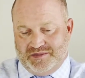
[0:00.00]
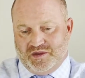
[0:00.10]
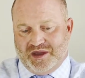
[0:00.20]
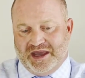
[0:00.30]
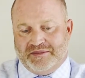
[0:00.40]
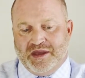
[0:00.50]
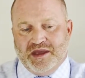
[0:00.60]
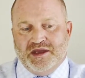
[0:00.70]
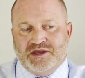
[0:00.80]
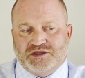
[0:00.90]
Okay,
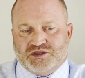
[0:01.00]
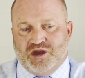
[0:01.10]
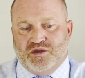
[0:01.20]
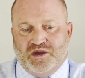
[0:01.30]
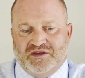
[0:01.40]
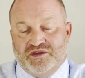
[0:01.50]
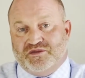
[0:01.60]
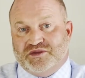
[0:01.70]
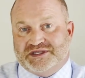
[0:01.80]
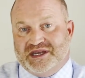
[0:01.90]
so if you've
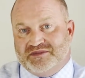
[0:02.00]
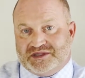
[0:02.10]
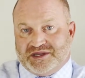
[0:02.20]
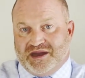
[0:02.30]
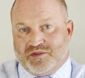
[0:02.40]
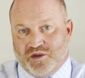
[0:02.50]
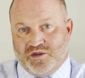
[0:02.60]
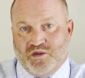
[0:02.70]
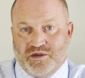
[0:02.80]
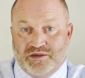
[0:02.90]
received a stop
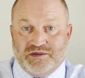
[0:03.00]
work order,